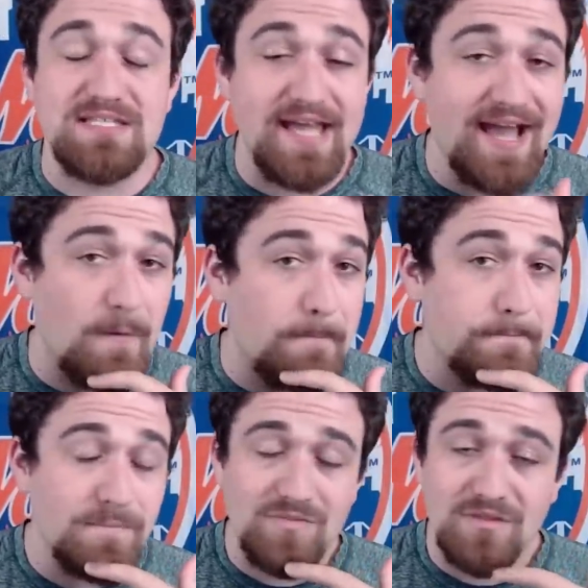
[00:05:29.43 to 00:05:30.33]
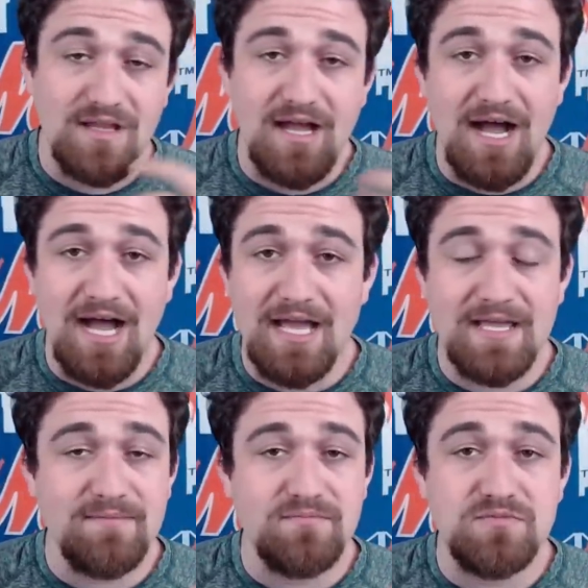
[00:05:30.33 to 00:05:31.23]
now, I
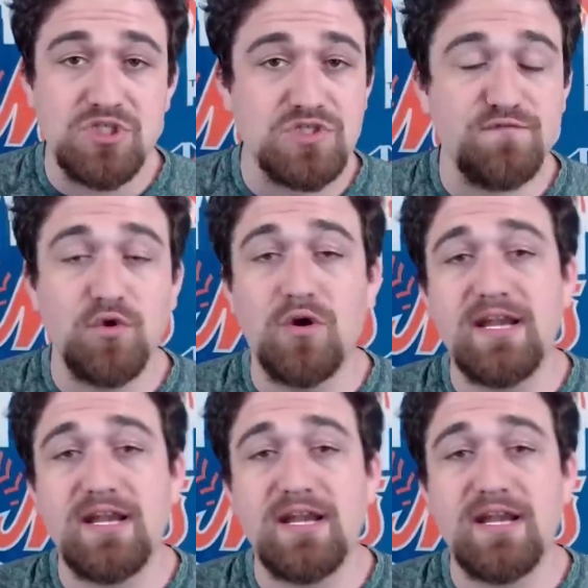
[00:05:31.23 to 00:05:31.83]
am just floored.